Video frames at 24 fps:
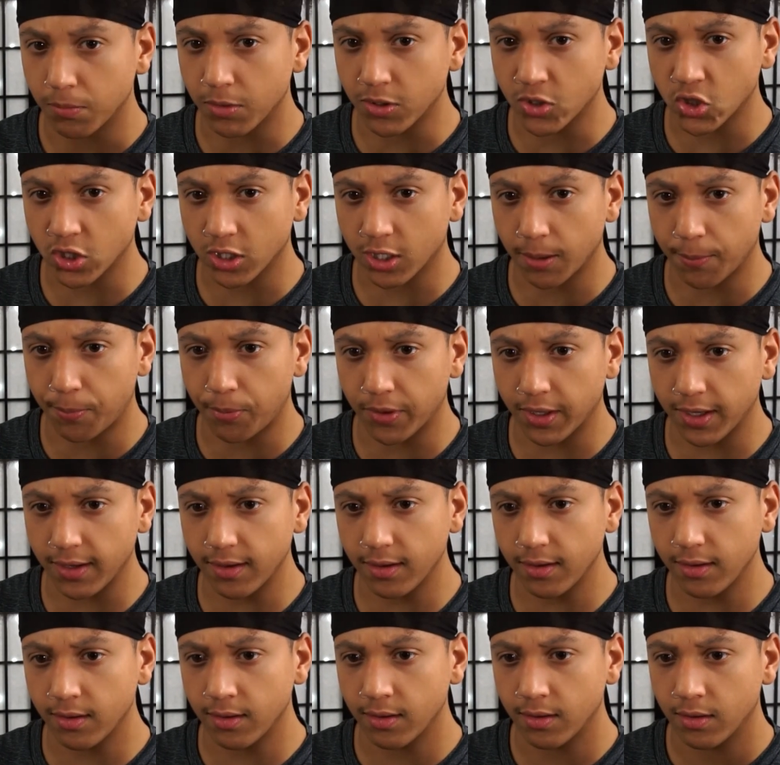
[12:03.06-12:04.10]
Mission
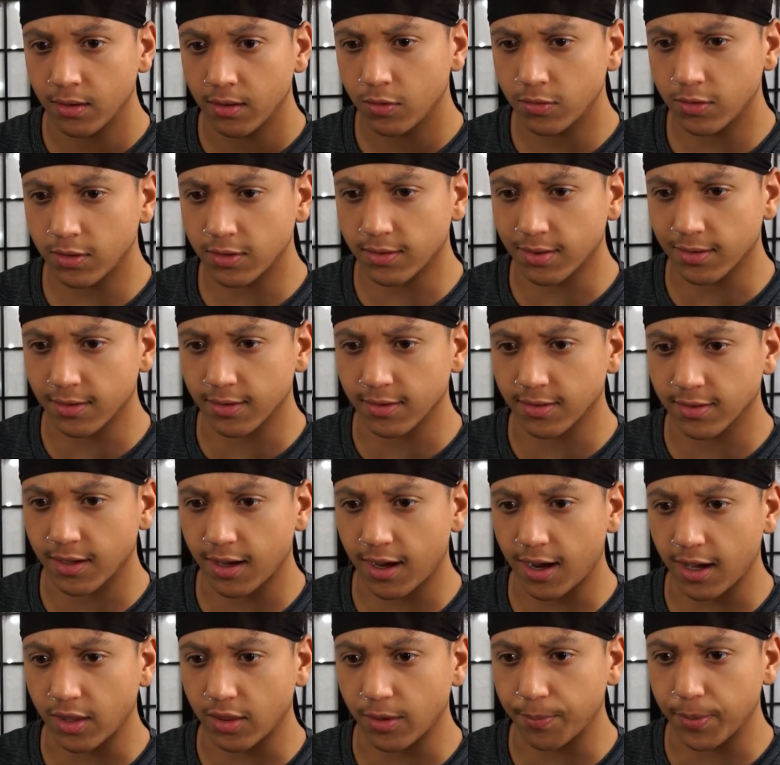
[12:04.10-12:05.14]
completed? Who's this in the
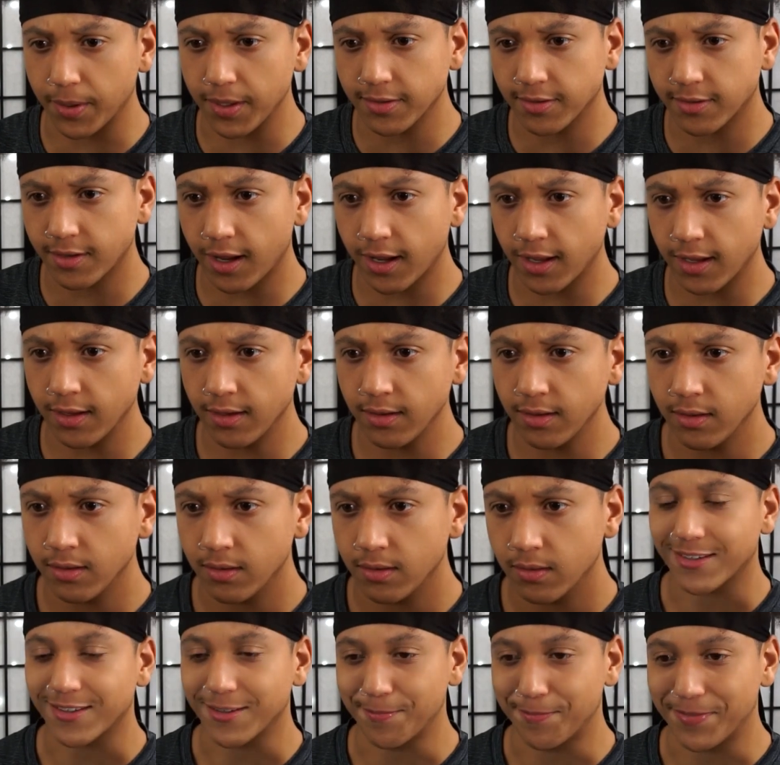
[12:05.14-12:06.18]
sky? The Beast Titan?
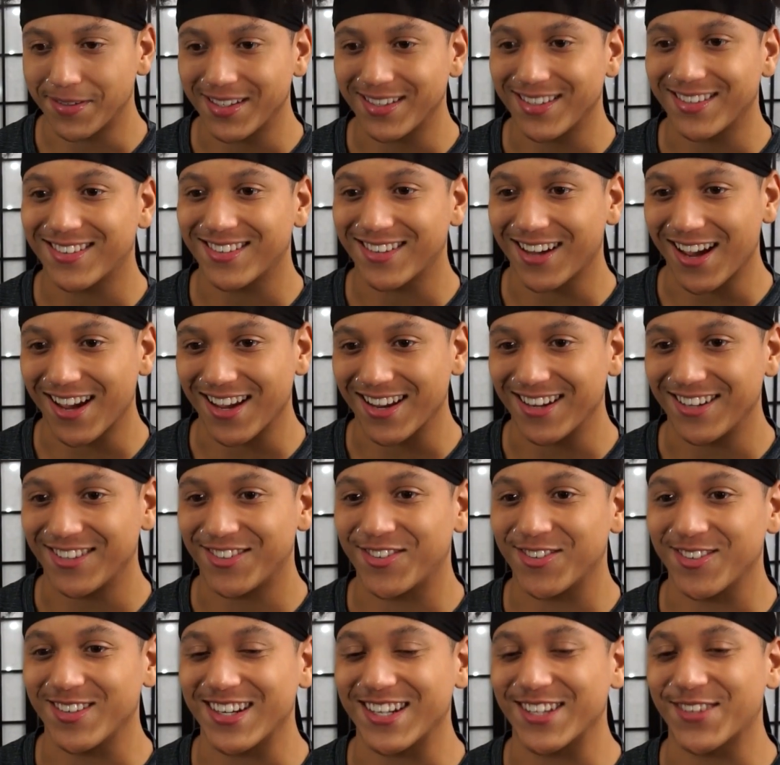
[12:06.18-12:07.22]
It's the Beast Titan.
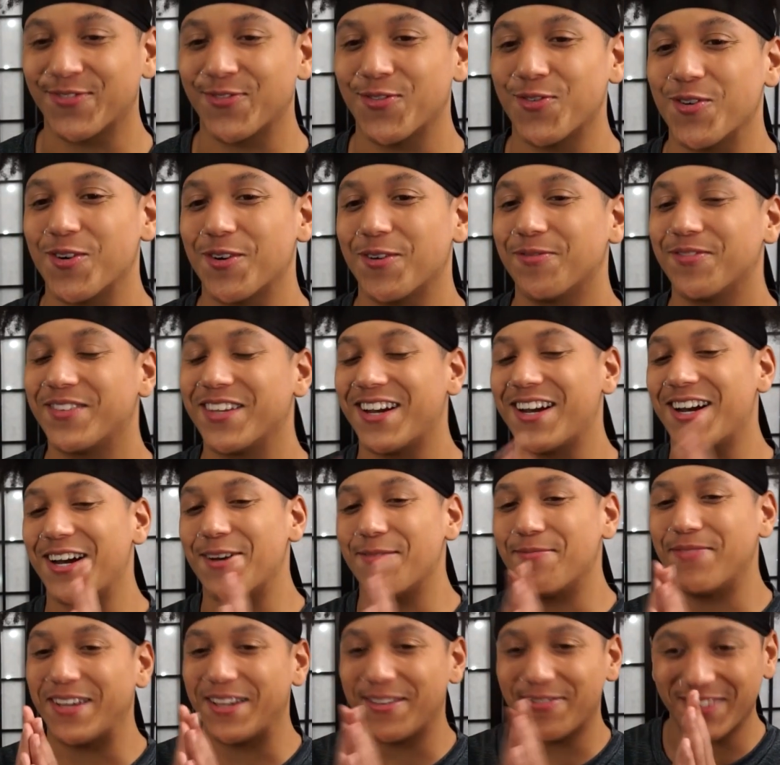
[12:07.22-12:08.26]
Transform
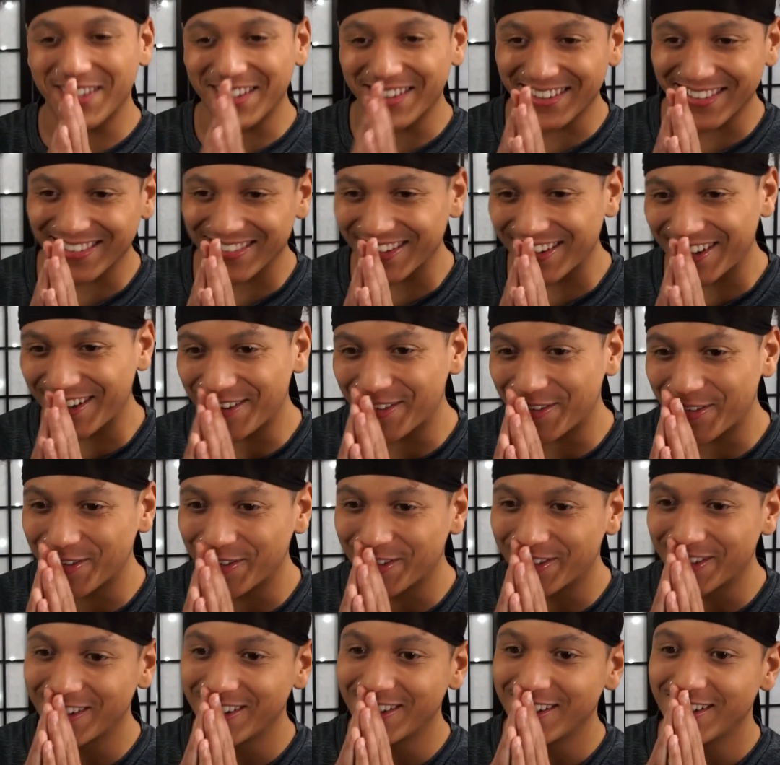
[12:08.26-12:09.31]
time, baby. Let's
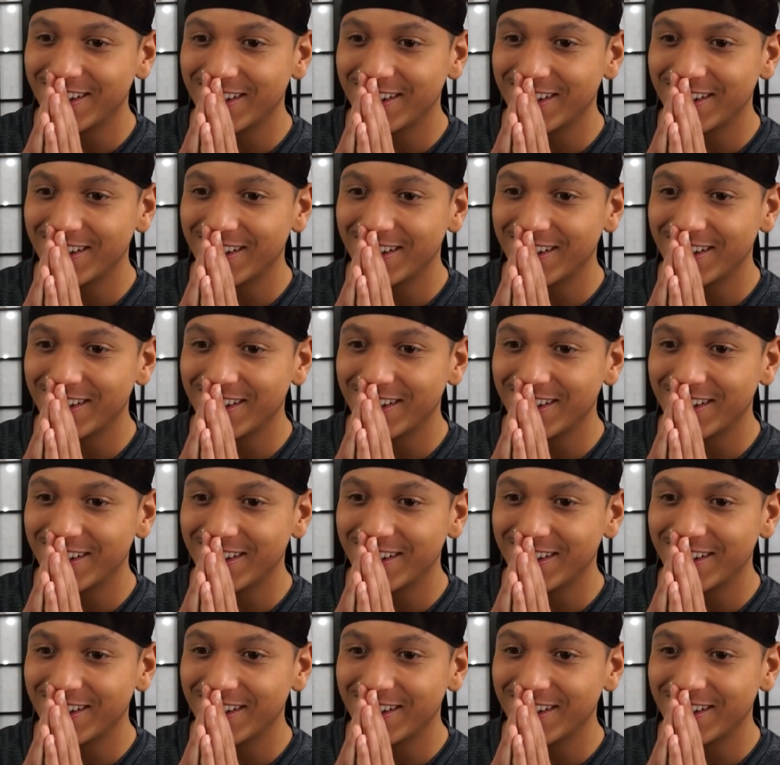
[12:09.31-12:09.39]
go.